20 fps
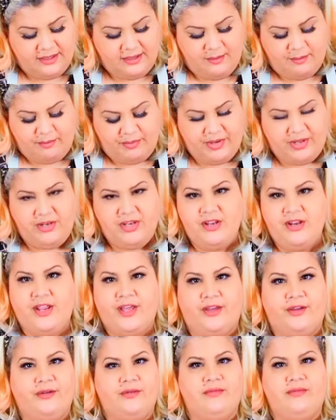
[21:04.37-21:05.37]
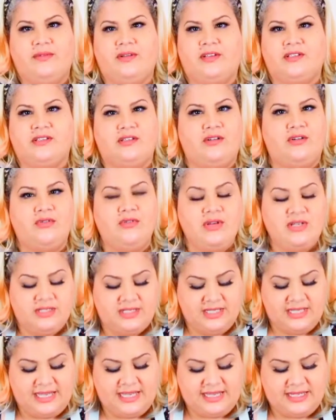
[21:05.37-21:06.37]
But, you know, as long as
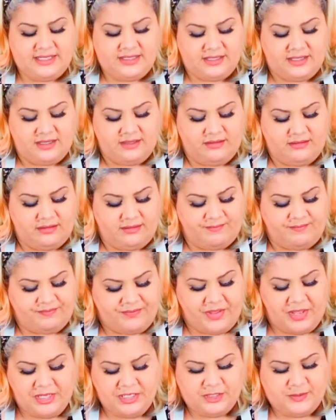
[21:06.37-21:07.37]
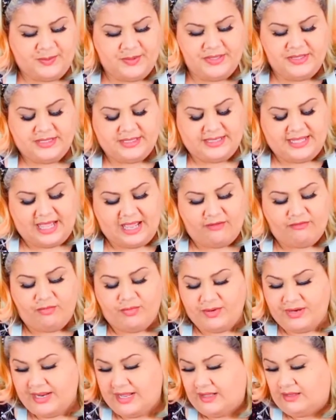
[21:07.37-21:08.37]
the kids and the husband and
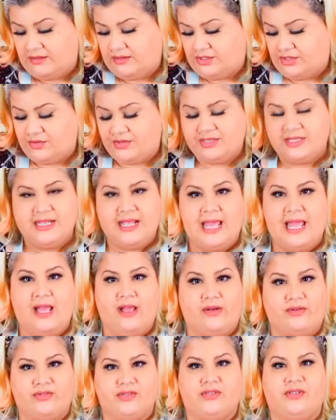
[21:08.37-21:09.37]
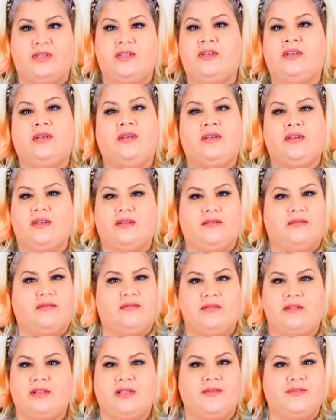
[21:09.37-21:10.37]
everybody else who is in the house
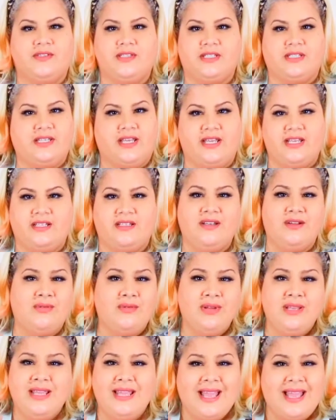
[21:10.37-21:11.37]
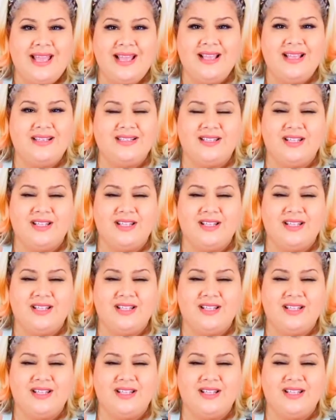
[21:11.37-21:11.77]
loves the taste, no one cares.